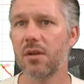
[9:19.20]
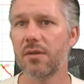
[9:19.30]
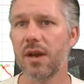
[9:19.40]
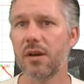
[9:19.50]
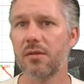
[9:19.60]

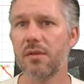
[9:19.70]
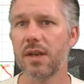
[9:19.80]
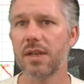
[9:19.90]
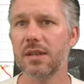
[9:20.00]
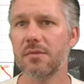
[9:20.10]
on that
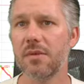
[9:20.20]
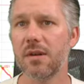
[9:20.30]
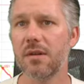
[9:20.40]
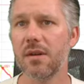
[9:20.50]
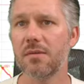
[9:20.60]
already.
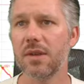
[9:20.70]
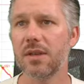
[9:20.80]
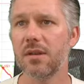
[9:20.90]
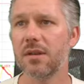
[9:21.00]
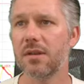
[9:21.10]
Where are
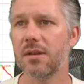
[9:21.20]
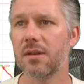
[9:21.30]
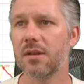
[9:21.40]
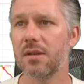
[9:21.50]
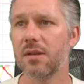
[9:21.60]
we?
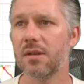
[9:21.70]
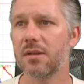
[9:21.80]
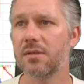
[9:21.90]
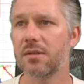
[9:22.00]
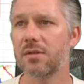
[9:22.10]

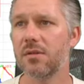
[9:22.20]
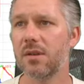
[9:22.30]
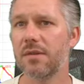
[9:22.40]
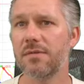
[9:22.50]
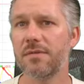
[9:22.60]
Just
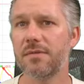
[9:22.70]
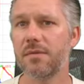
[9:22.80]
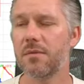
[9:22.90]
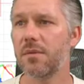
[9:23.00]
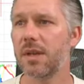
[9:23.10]
trying to
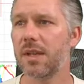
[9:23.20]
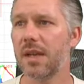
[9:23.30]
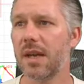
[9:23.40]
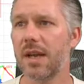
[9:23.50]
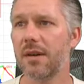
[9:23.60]
weed
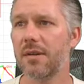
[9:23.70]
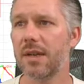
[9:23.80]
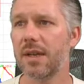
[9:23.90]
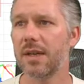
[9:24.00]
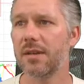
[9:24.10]
that out
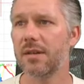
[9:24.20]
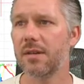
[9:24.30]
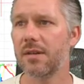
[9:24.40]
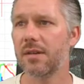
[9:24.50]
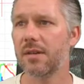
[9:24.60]
here.
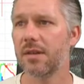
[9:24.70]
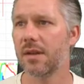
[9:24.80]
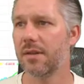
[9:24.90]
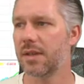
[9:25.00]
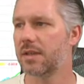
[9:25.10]

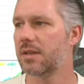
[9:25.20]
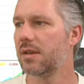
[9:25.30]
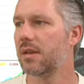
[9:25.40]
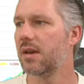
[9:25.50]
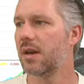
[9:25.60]
There it
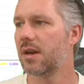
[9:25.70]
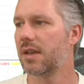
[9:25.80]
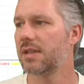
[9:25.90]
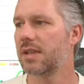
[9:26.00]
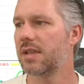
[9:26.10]
is.
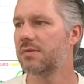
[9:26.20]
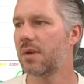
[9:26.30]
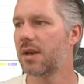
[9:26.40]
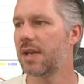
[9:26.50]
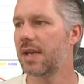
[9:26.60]
Okay, so this
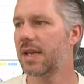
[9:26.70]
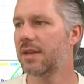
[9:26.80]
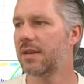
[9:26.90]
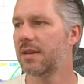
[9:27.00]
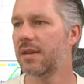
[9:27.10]
one
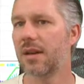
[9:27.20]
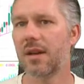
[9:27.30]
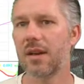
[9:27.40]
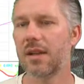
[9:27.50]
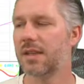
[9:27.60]
here
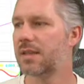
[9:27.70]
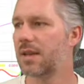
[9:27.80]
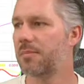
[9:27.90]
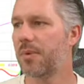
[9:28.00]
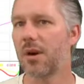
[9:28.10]

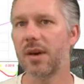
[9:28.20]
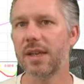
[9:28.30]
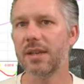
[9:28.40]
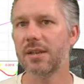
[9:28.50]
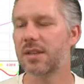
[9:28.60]
is a buy,
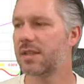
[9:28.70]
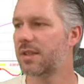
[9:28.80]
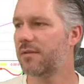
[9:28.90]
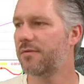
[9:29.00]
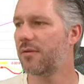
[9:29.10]
and you can
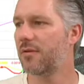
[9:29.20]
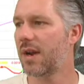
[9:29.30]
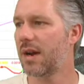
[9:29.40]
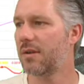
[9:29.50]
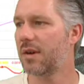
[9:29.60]
see on 4
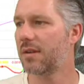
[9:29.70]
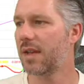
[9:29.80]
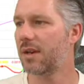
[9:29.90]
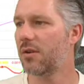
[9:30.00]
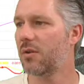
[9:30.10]
hour
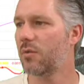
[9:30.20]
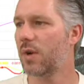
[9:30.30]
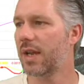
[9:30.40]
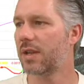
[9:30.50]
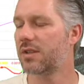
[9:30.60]
that long
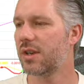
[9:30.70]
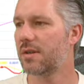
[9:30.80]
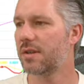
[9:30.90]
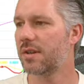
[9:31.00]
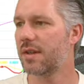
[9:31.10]
wick
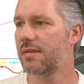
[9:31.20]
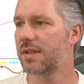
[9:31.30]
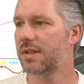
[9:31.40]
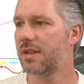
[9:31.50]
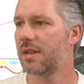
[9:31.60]
showing that there
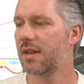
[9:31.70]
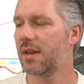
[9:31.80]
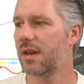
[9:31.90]
is